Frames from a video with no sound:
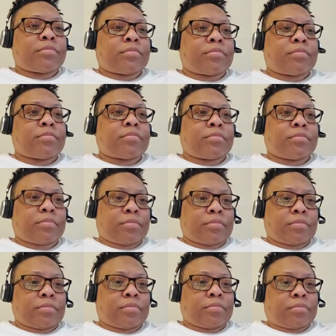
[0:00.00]

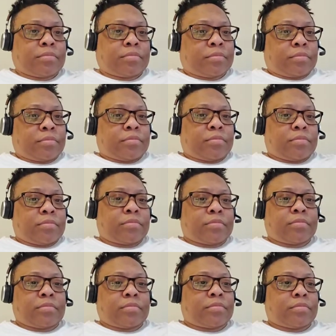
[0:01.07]

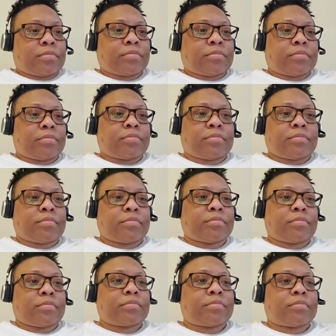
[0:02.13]

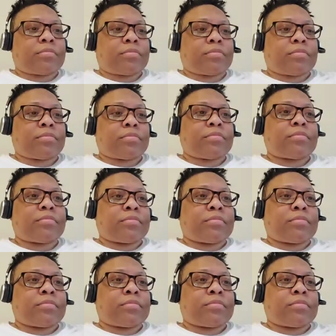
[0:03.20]
(not speaking)